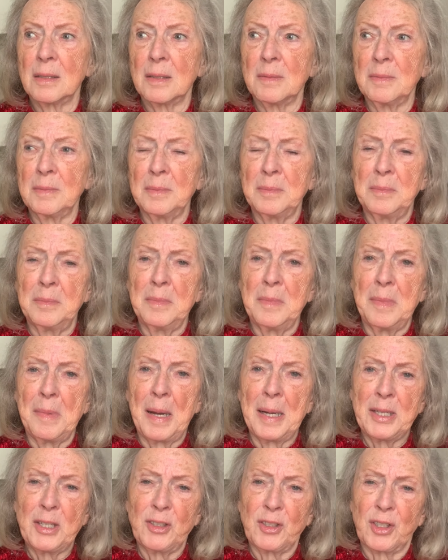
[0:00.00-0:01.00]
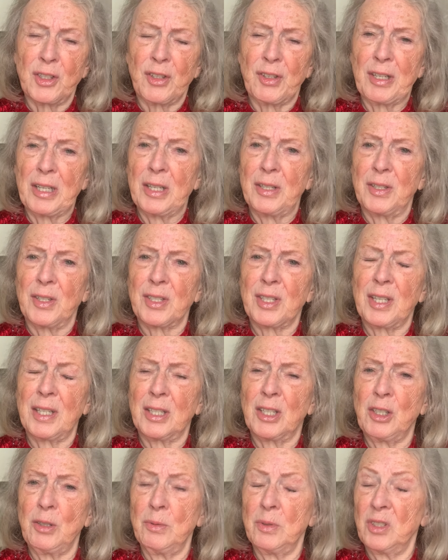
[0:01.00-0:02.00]
my daughter-in-law said
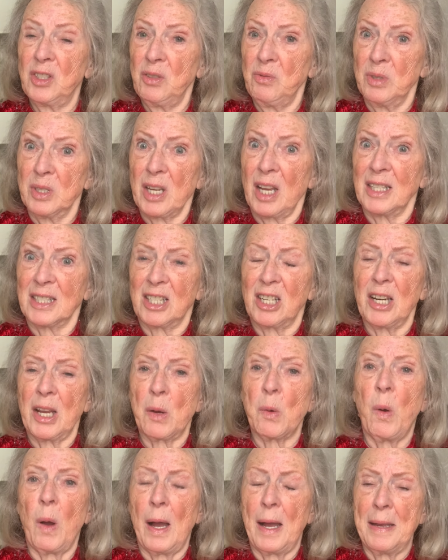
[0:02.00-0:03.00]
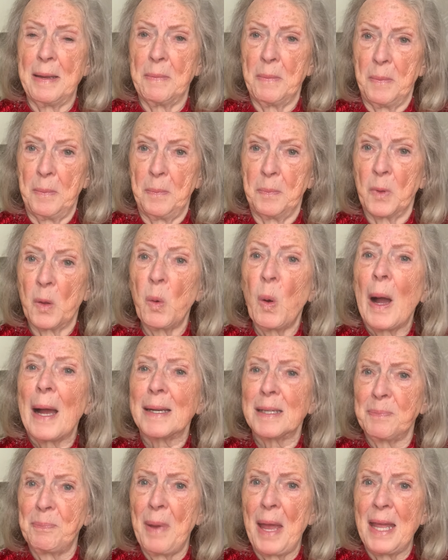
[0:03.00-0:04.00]
she was actually quite
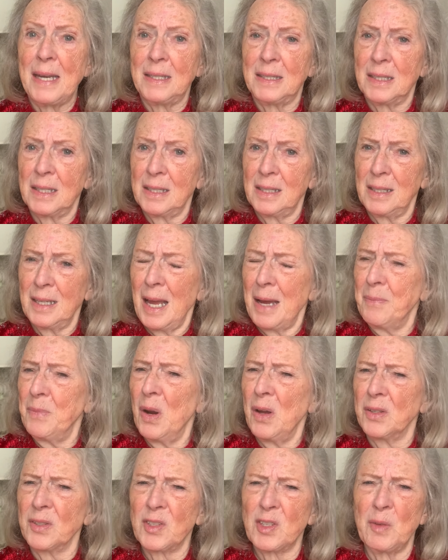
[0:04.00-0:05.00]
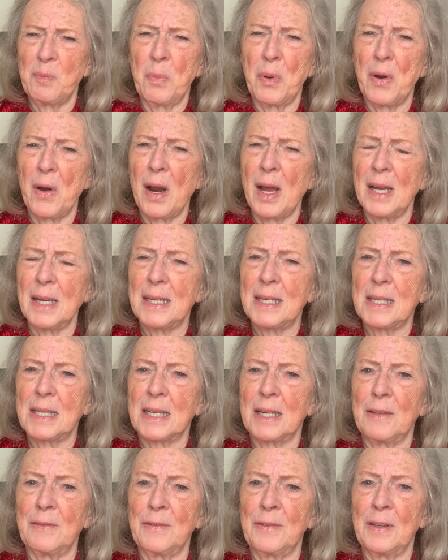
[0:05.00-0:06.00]
bent, and I'm not
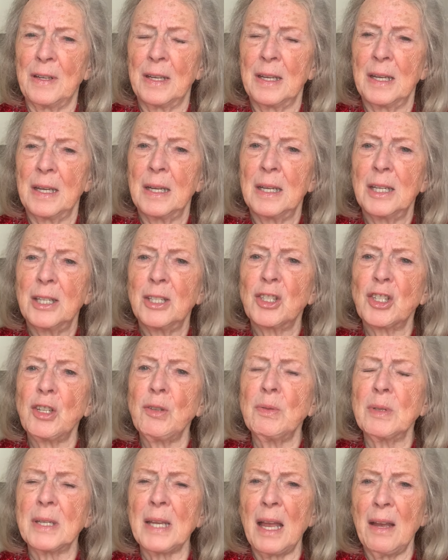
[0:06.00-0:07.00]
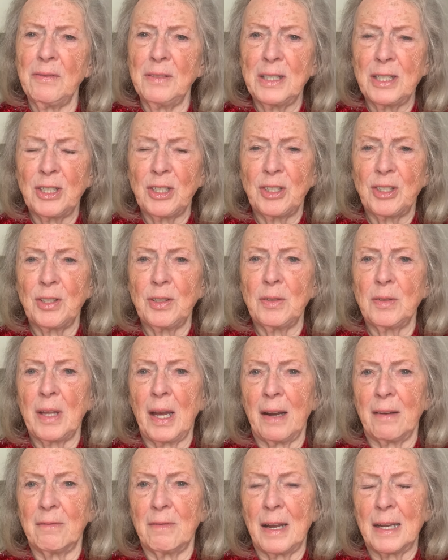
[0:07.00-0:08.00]
surprised if she was having to do
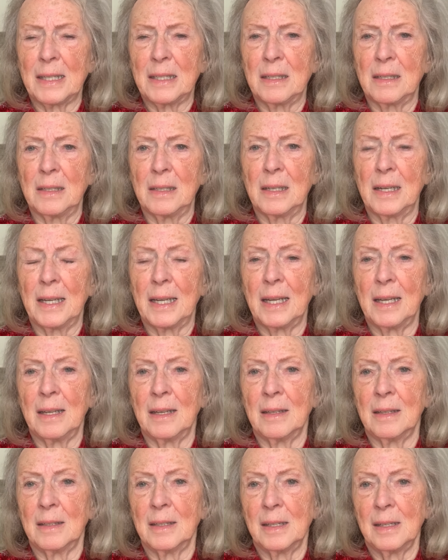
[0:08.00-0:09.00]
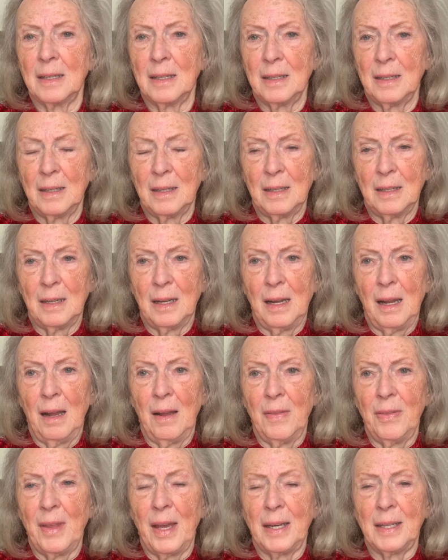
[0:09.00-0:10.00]
that regularly,
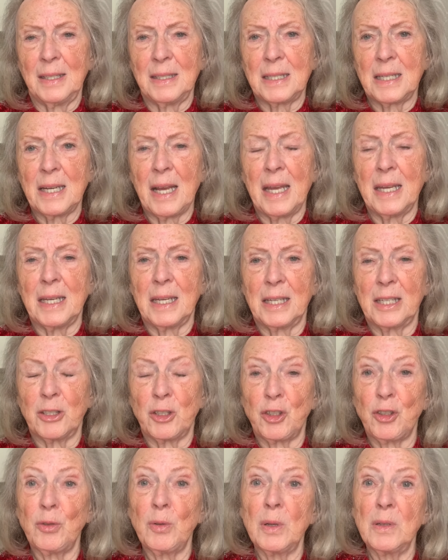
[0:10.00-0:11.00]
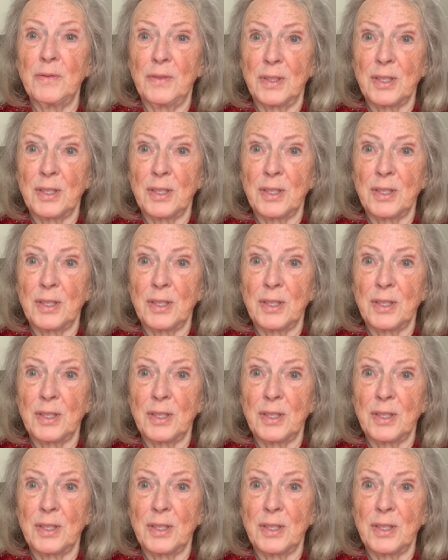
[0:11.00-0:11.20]
and then it taking two of